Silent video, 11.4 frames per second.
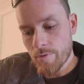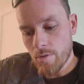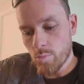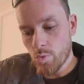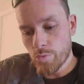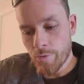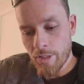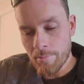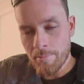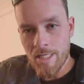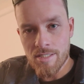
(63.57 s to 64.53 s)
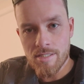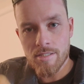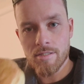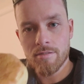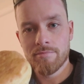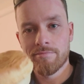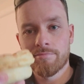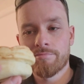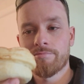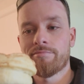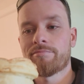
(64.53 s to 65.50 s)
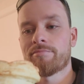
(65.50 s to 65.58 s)
award-winning mince.
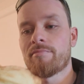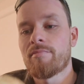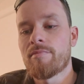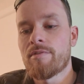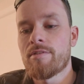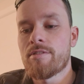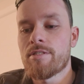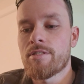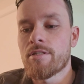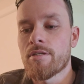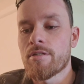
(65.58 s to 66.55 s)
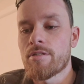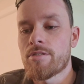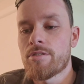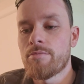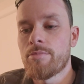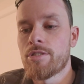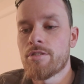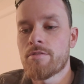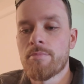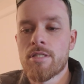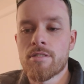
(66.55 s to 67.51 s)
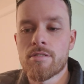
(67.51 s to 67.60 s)
So it should be
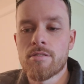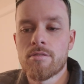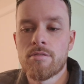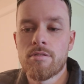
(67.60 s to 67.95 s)
just mince.